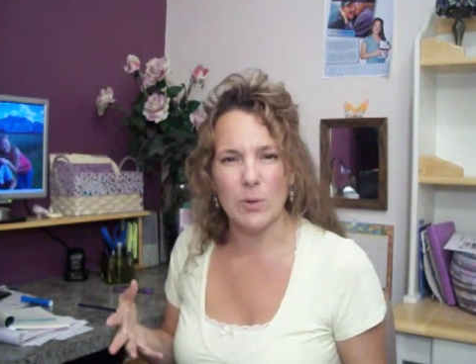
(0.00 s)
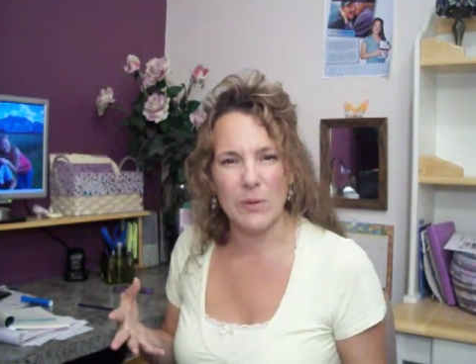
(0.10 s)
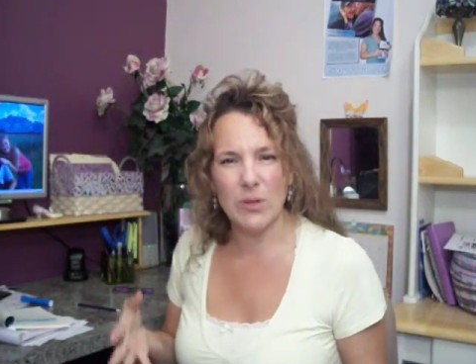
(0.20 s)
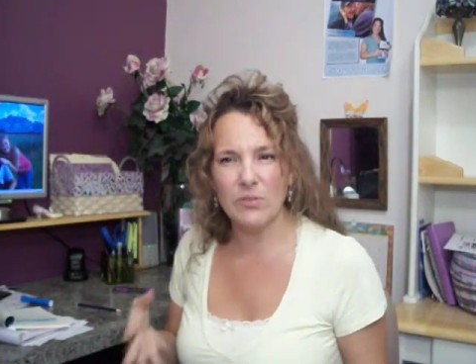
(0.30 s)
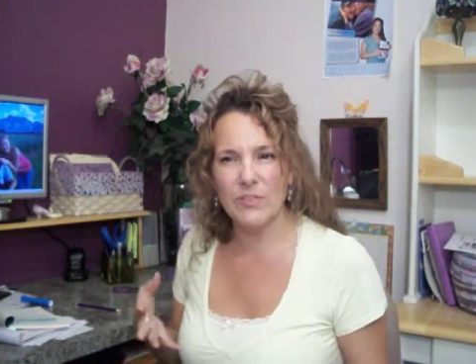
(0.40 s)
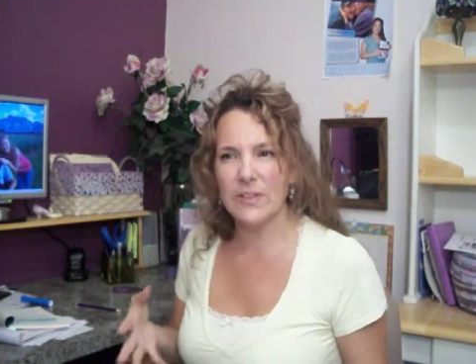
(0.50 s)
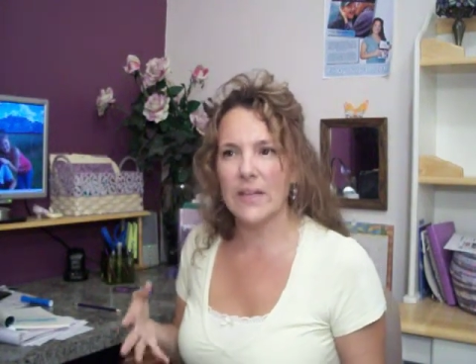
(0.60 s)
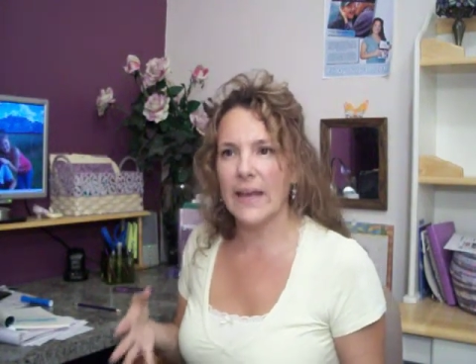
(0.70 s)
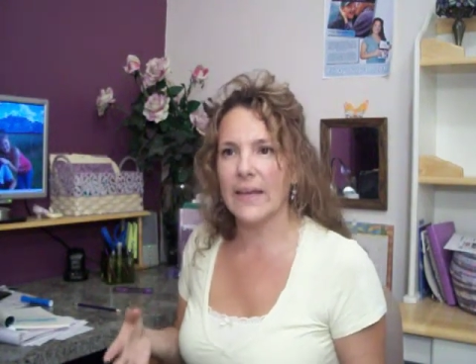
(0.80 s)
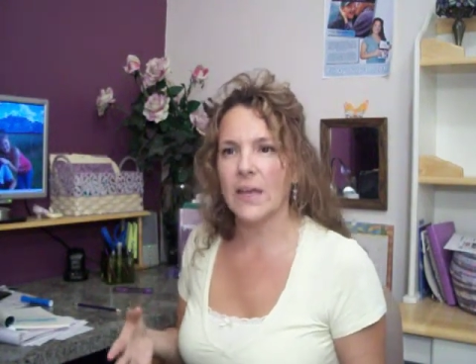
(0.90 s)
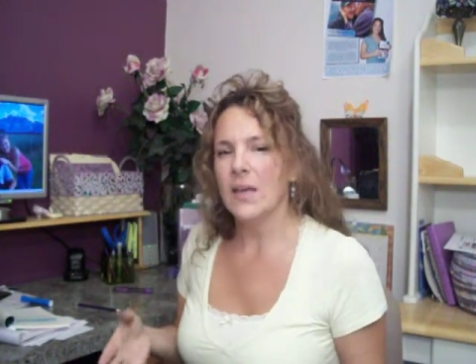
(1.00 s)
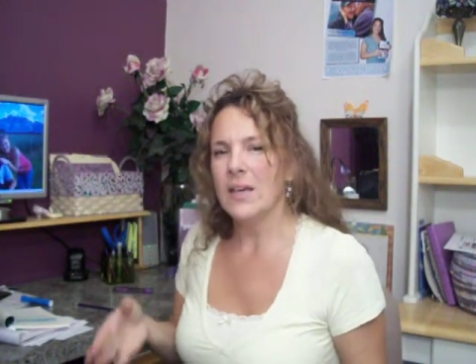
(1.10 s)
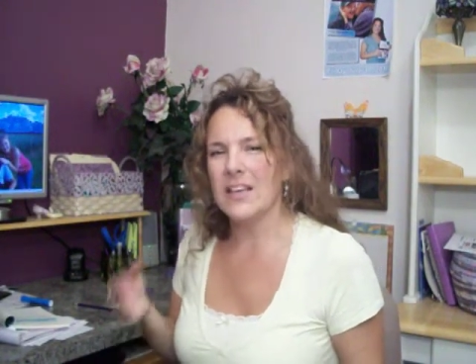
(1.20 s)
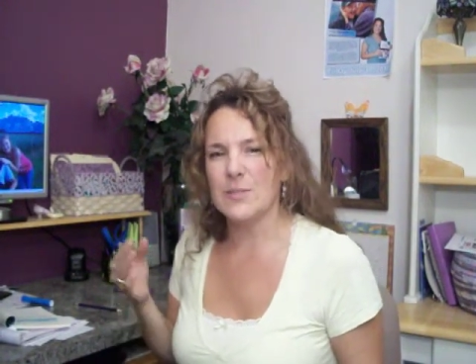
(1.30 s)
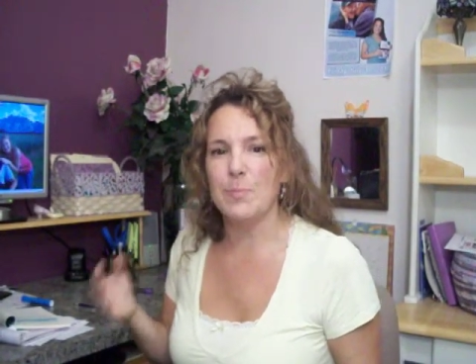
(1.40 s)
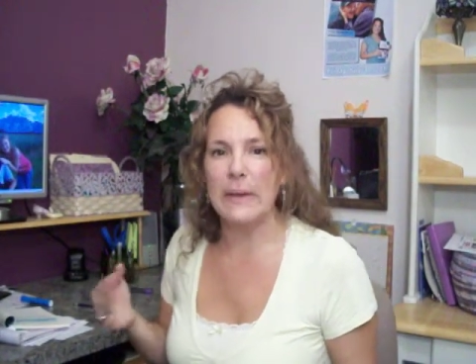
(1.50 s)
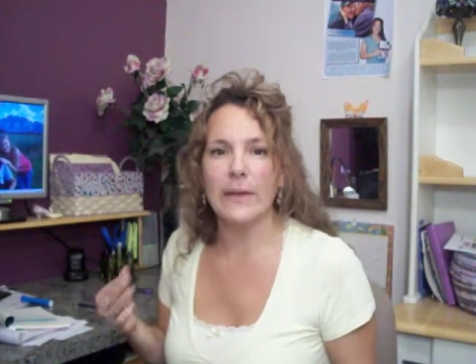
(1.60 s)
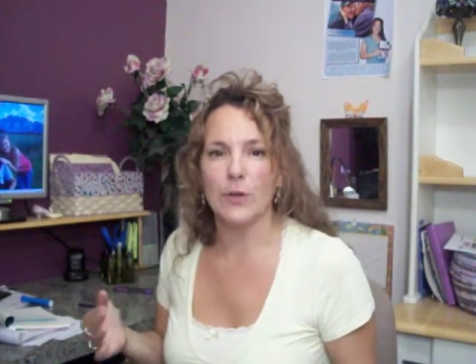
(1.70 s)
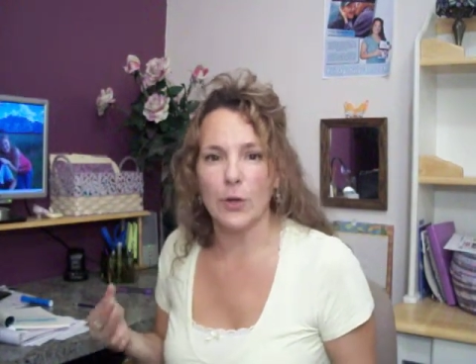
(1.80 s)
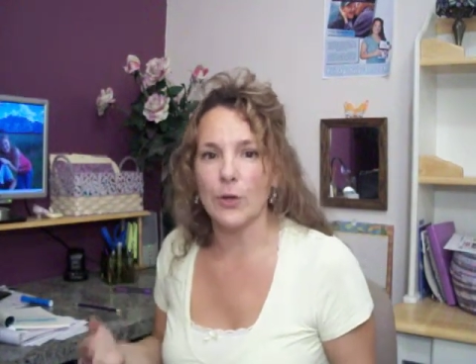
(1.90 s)
We don't feel like it's
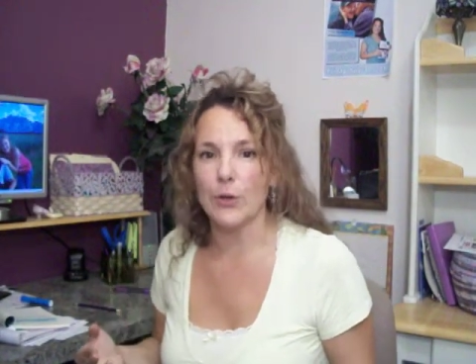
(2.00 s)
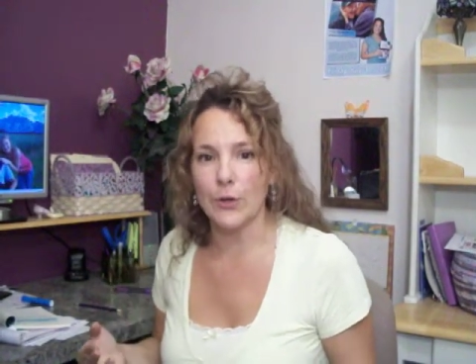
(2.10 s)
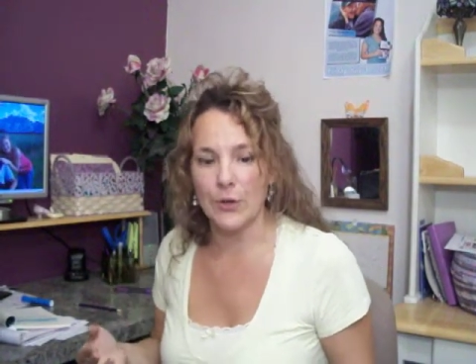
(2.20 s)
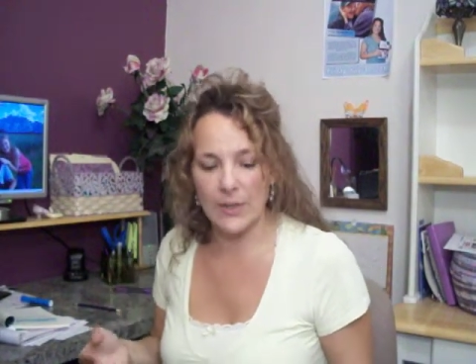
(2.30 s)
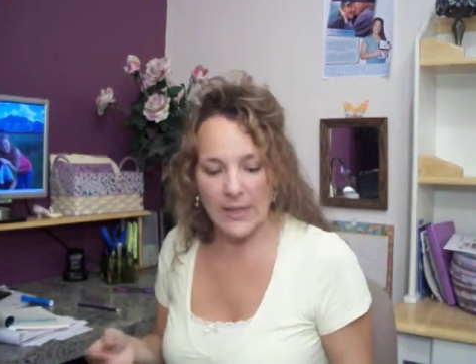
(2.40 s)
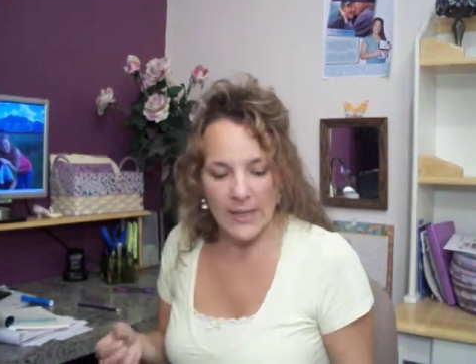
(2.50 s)
being heard.